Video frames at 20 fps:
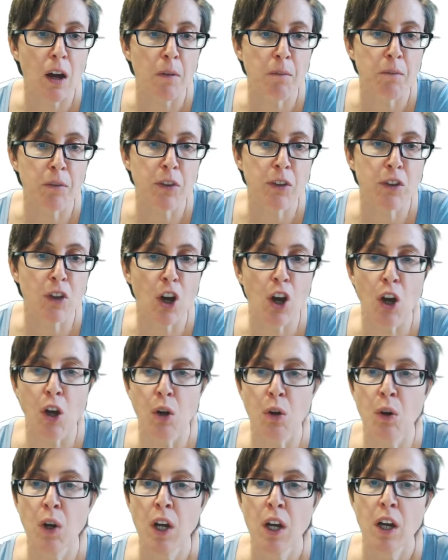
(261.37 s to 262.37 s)

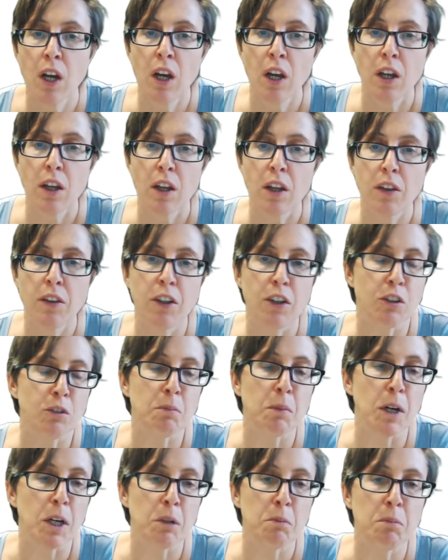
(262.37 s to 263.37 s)
So this
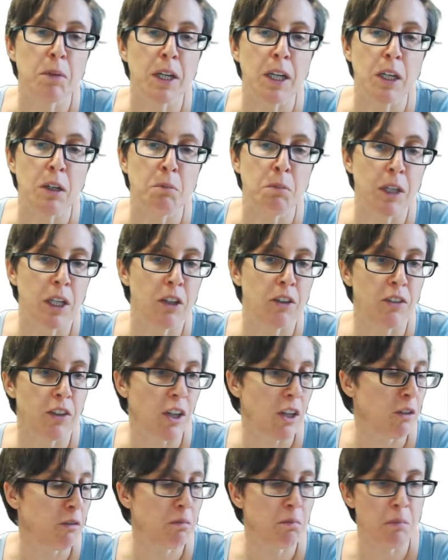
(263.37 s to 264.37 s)
might be because
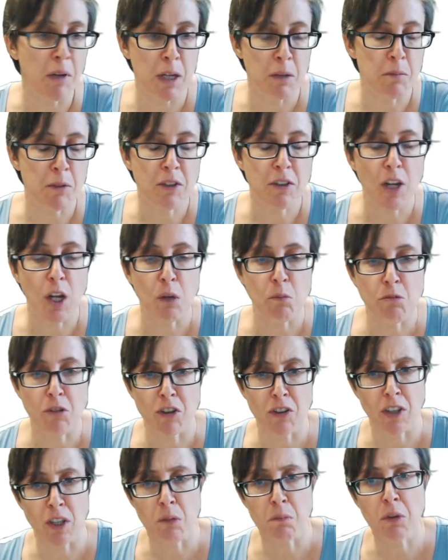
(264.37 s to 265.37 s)
they've made a mistake
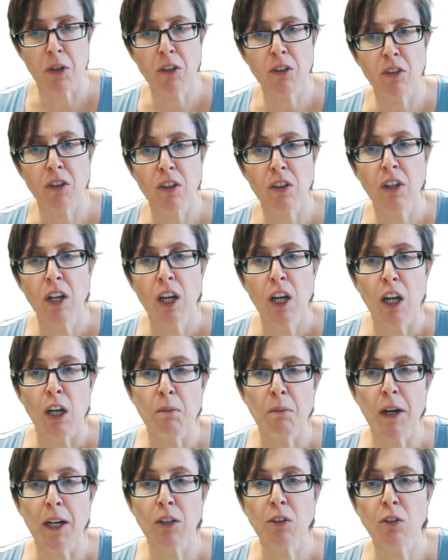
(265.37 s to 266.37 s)
pressing the button. It
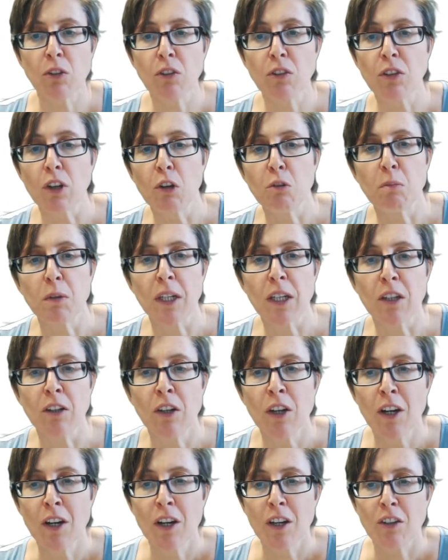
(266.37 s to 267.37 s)
might also
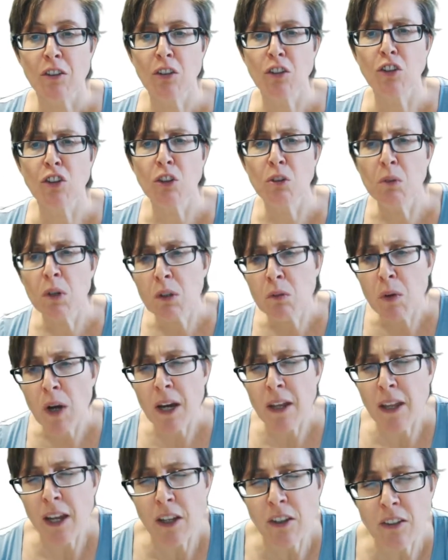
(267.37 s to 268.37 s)
be to do with
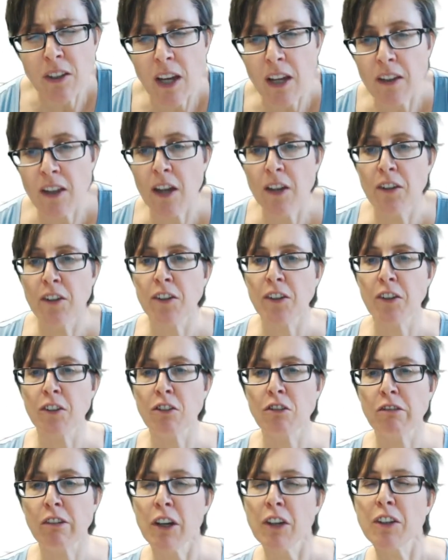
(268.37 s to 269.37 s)
where they set their
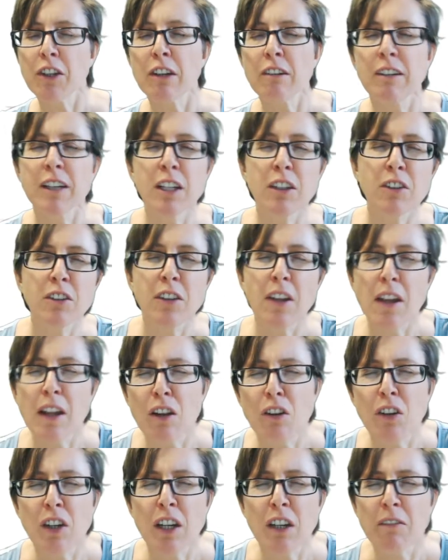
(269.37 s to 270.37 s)
decision criterion, so they're
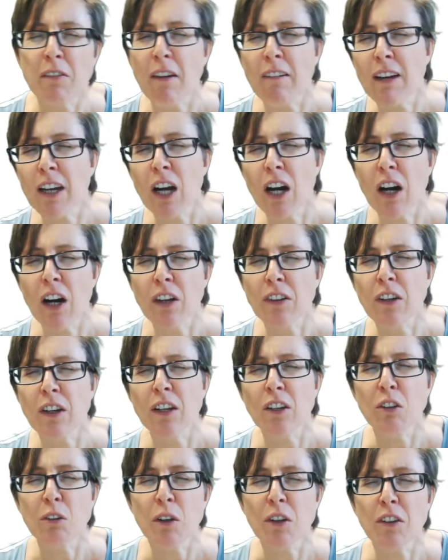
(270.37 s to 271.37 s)
looking very hard
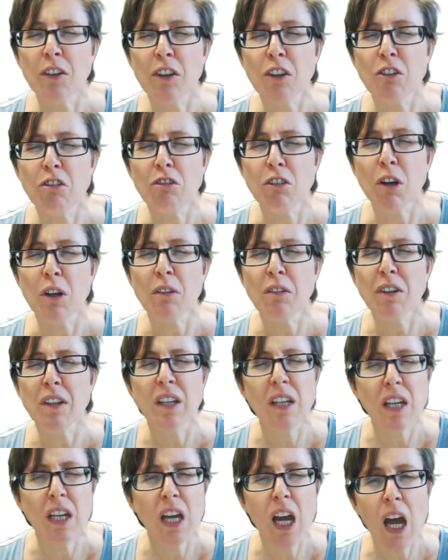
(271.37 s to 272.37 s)
going, do I see stripes?
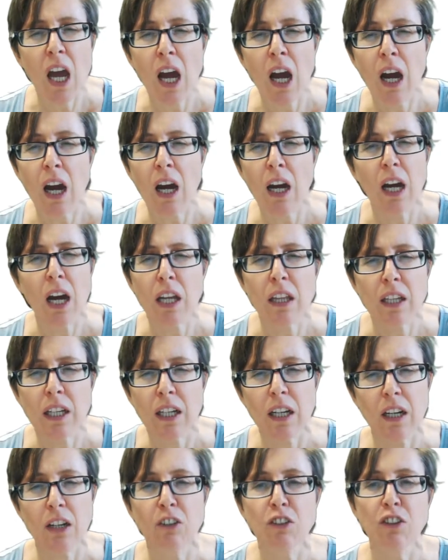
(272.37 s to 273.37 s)
Yeah, I
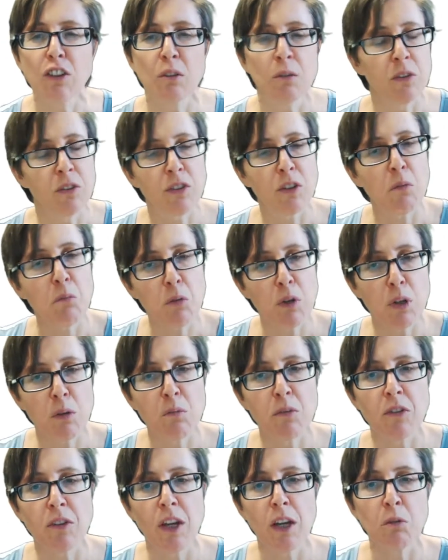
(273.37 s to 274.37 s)
think I do. And
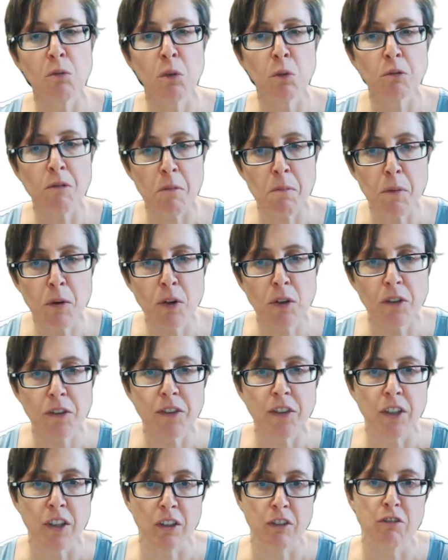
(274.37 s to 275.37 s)
sometimes they will report
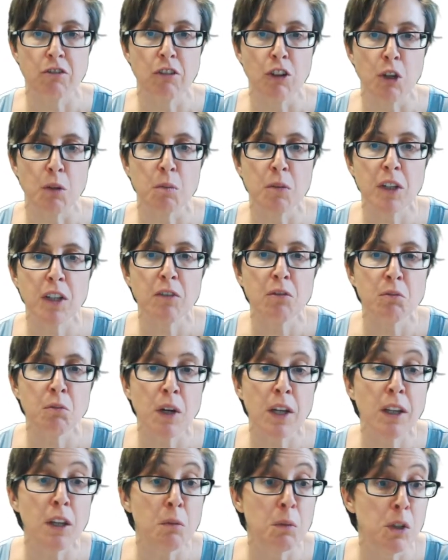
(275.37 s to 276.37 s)
seeing stripes even
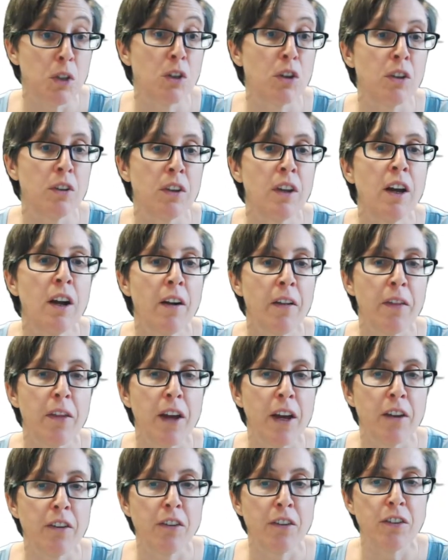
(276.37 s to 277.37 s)
when there were none
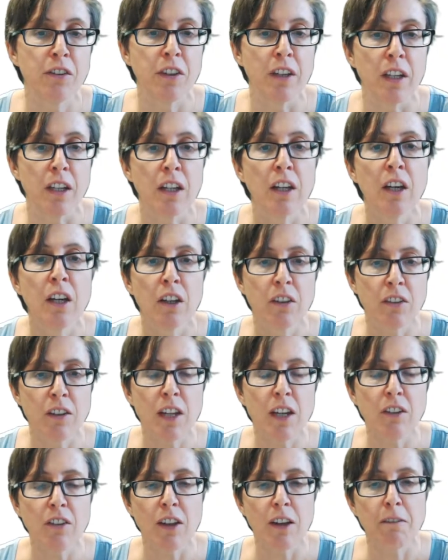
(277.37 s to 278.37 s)
there to see. So
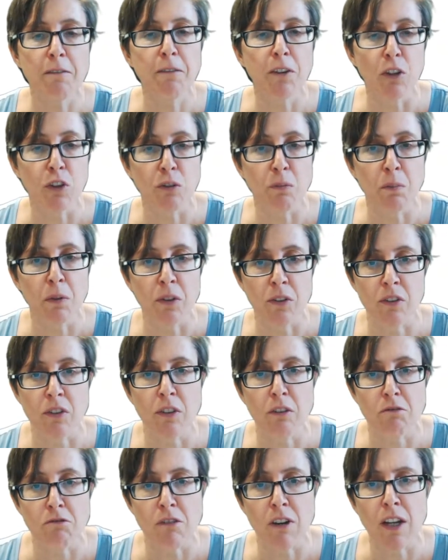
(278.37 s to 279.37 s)
that's their false
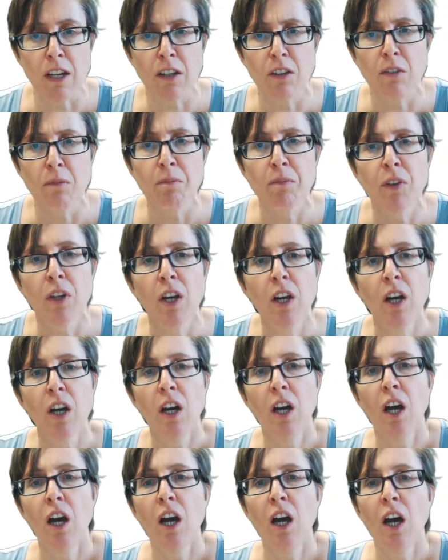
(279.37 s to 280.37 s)
positive rate.
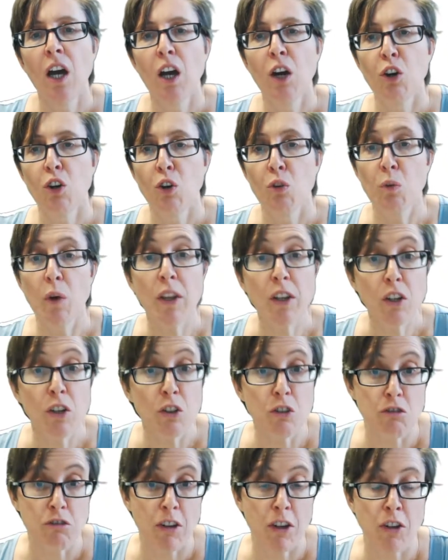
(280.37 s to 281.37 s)
When the
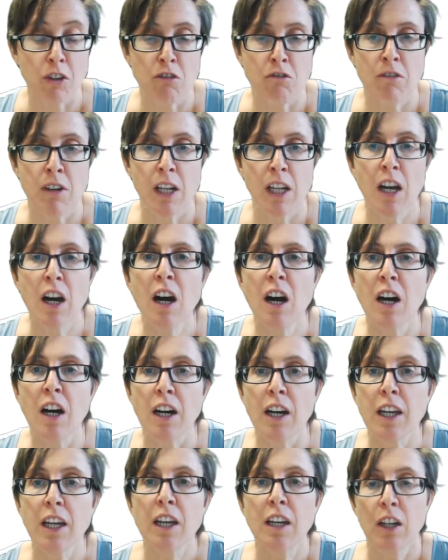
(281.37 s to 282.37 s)
contrast's really
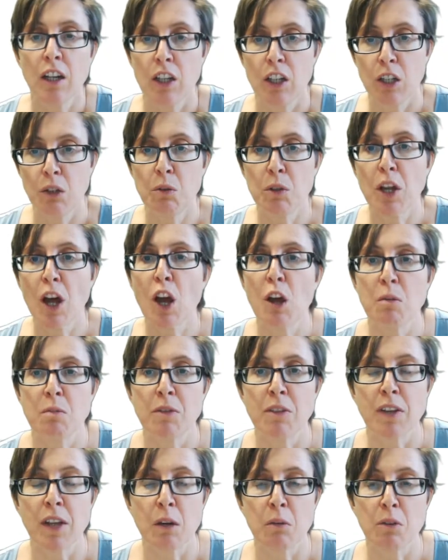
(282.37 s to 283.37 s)
high, you would hope
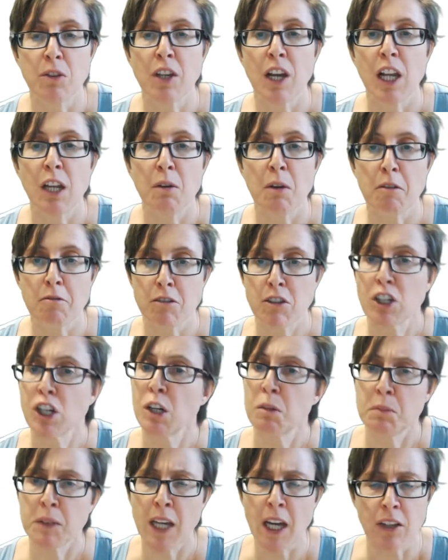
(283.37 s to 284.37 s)
that they would tell you every
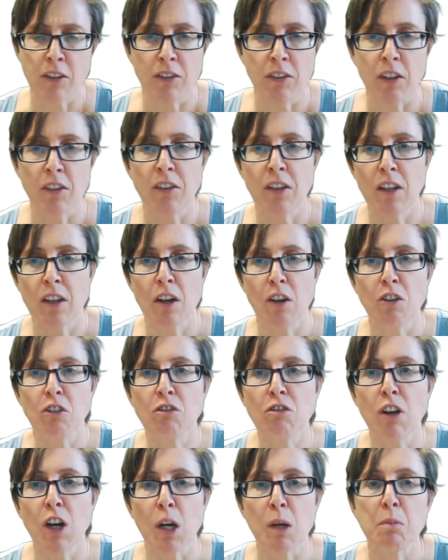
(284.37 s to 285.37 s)
time, yes, I see those
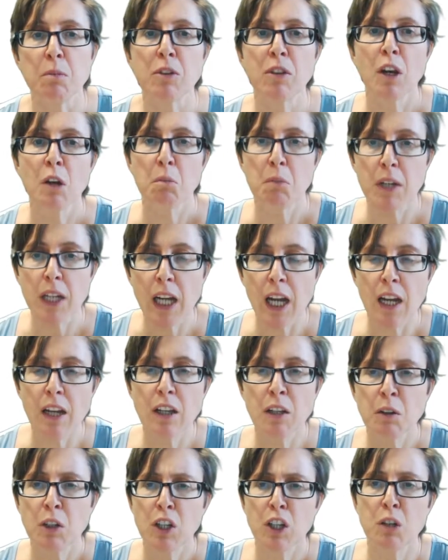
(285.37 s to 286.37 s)
stripes. But
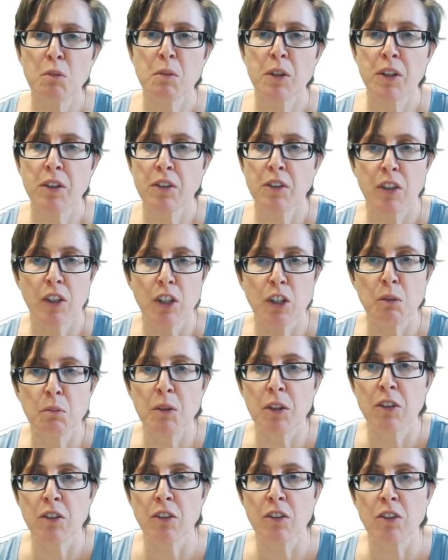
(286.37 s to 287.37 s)
again, humans are
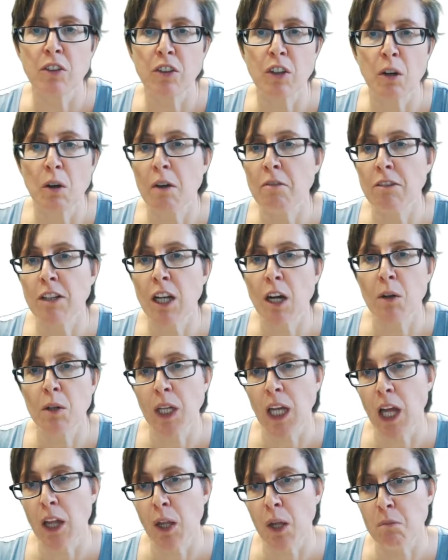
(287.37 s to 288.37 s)
humans, and so every now and
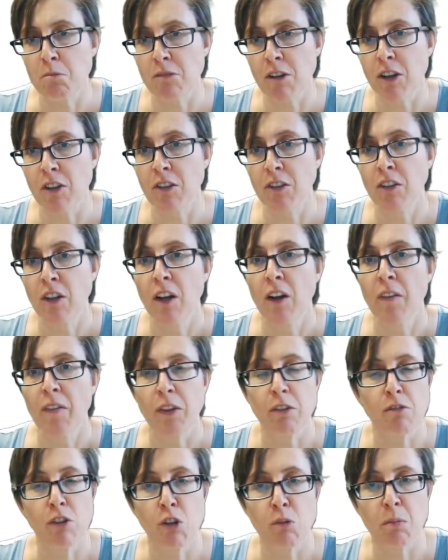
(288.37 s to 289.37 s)
again they press
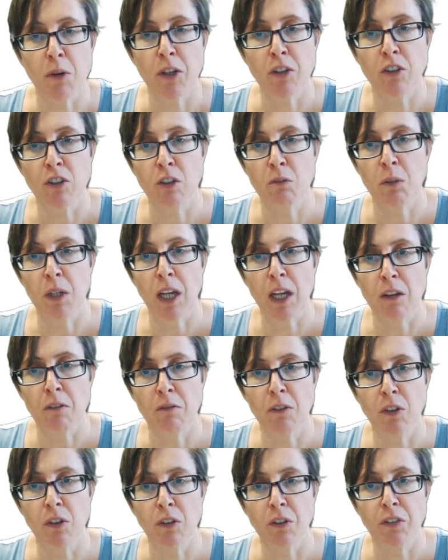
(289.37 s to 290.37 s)
the wrong button and we get a
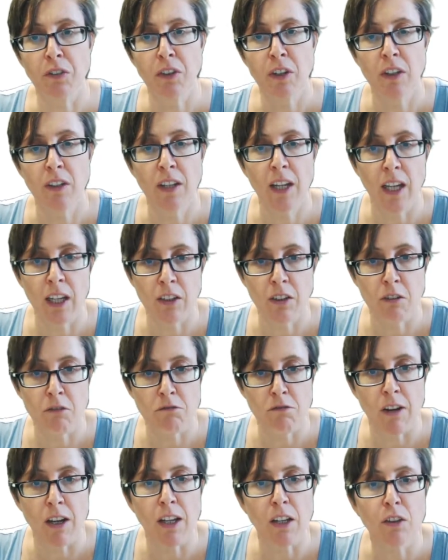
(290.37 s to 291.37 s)
false negative
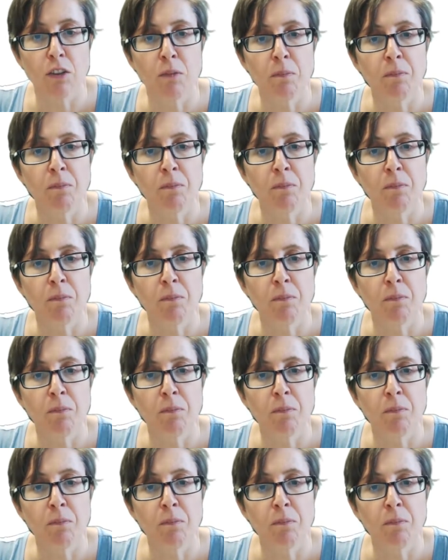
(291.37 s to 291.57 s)
rate.